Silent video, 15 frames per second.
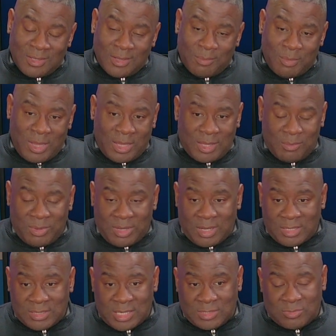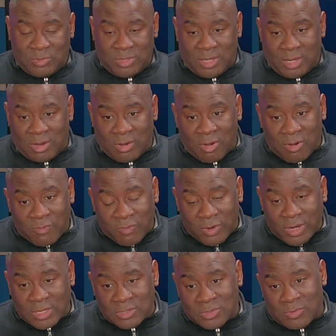They're making because that's where their
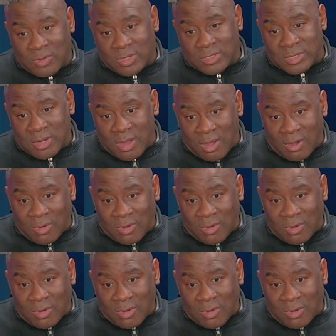girlfriend is going to go.